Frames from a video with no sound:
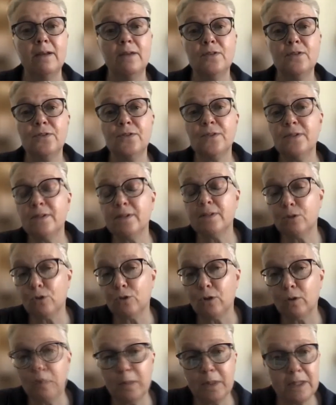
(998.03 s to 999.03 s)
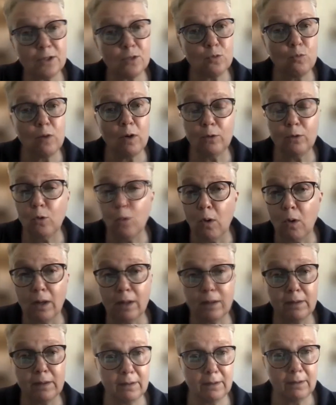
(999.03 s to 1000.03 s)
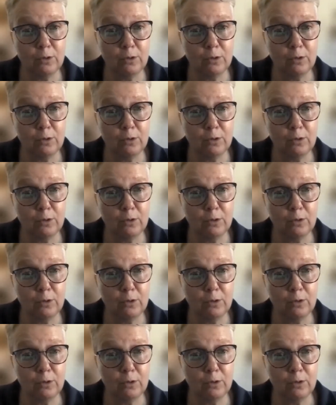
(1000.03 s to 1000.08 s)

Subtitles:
this is economics 101.